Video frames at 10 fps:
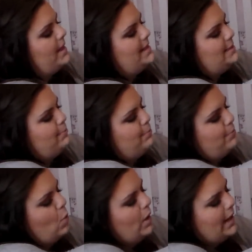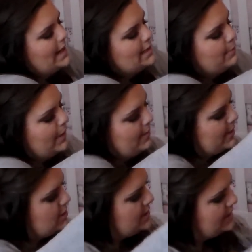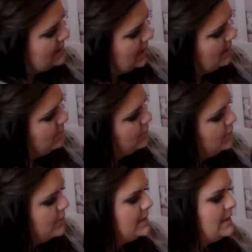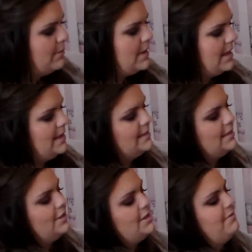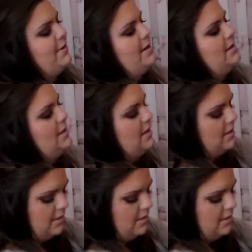It's organized pretty much the same. You'll notice some of the things that are different.